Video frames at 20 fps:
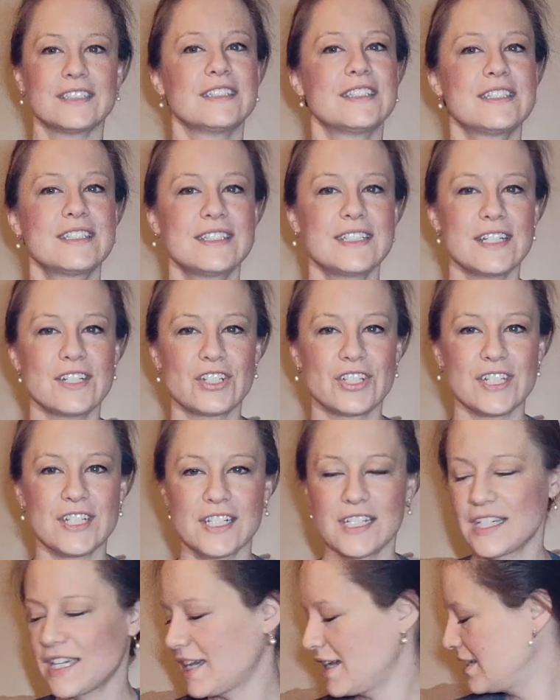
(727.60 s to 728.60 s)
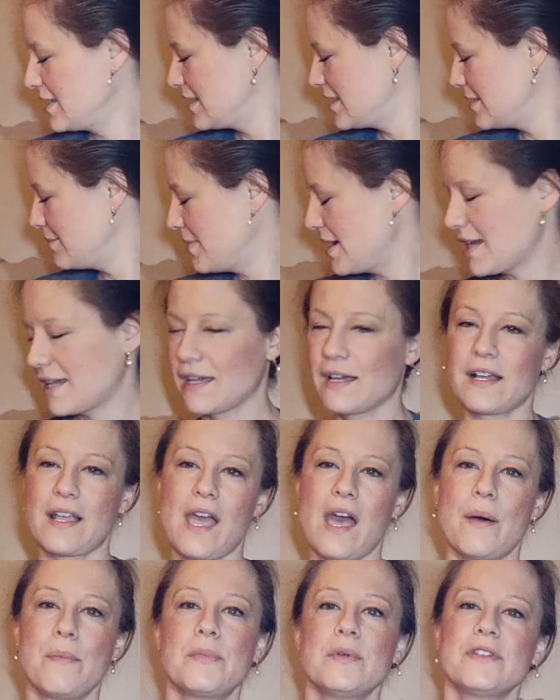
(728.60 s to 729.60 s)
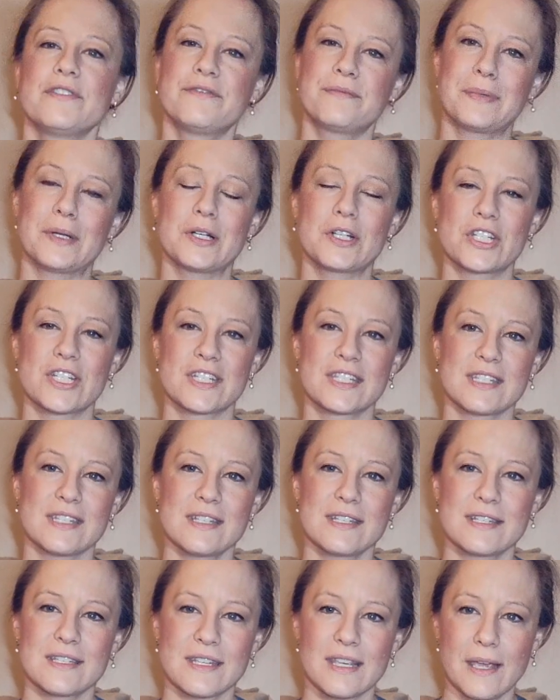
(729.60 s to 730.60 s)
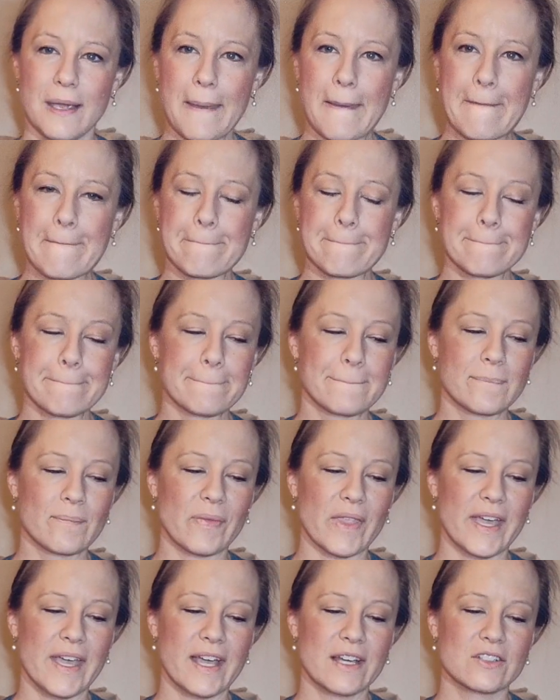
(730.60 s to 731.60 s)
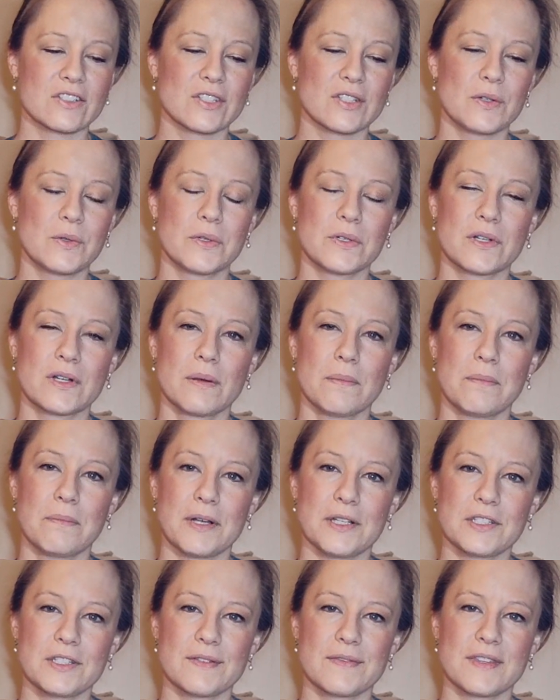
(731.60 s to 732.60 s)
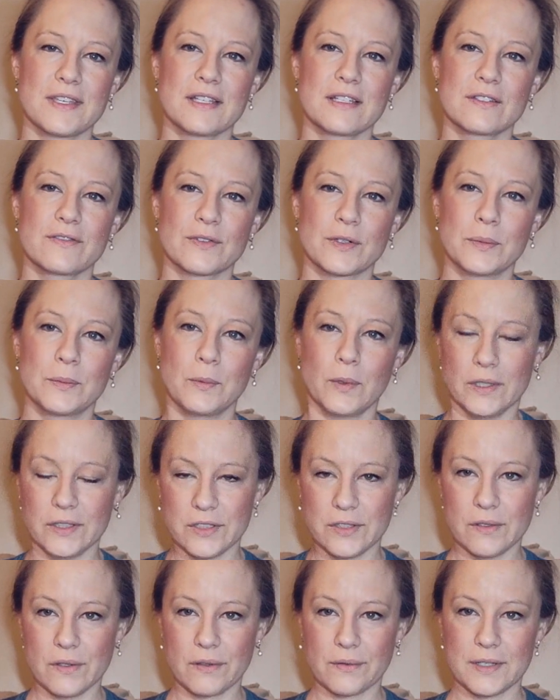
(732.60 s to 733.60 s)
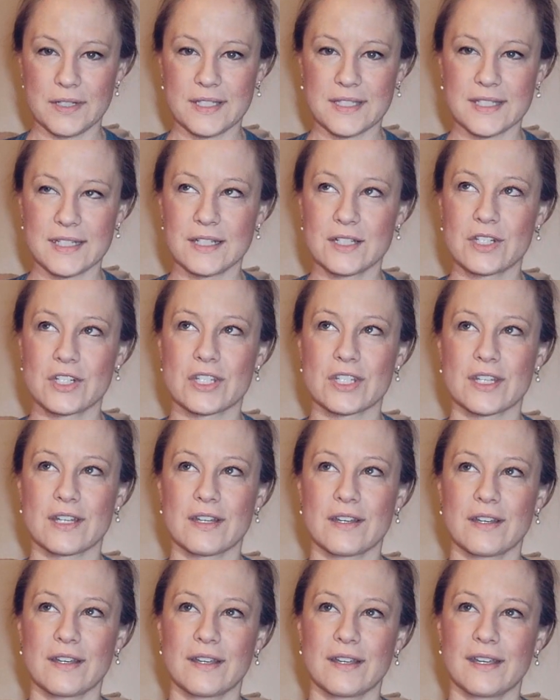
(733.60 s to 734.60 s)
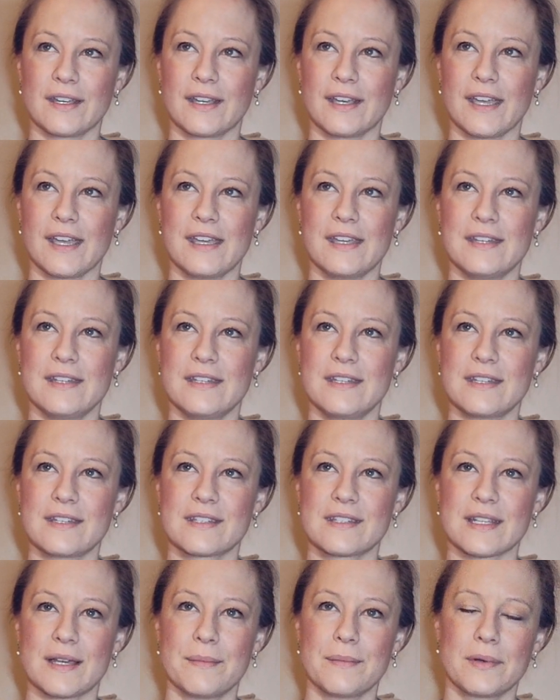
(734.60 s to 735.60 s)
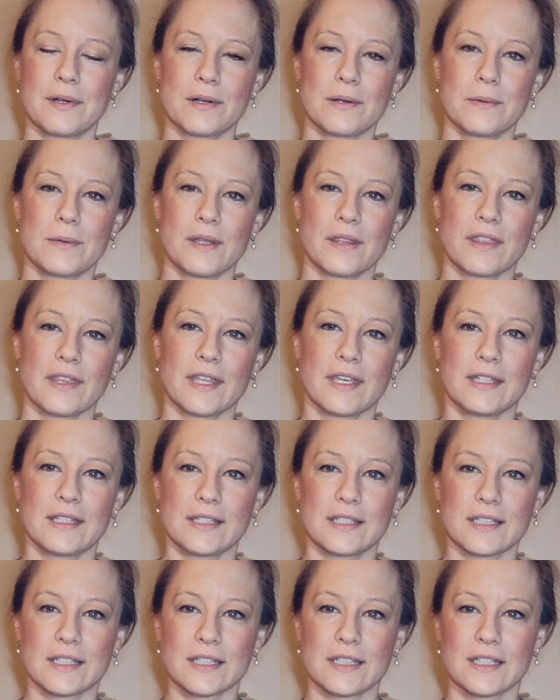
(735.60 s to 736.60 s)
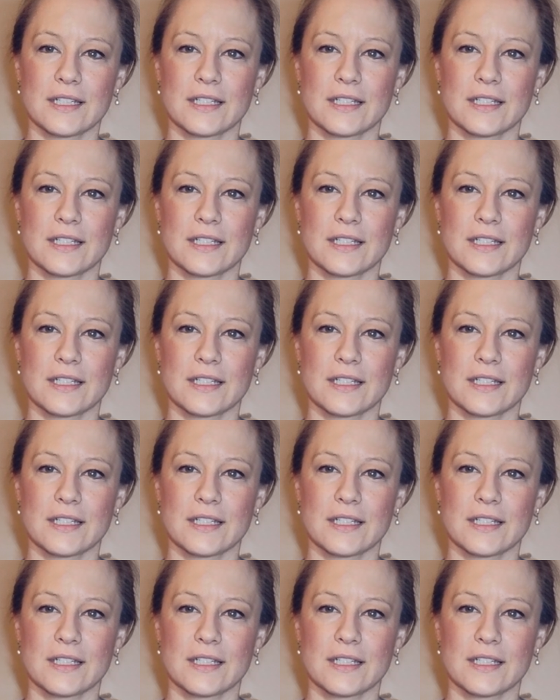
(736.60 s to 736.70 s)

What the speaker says: stitching. I did make a couple of purchases. I actually ordered a bunch of things from 123 Stitch in December with like